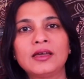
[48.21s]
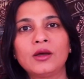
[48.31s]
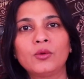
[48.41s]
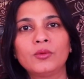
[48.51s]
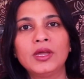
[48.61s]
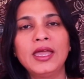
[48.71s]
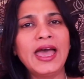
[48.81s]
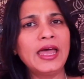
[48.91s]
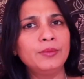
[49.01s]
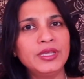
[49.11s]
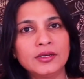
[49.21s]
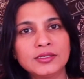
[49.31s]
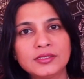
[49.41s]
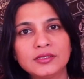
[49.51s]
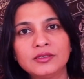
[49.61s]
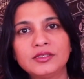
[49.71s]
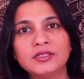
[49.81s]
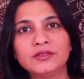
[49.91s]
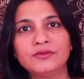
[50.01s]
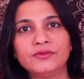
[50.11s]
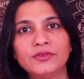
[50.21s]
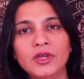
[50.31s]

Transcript: now and be assertive.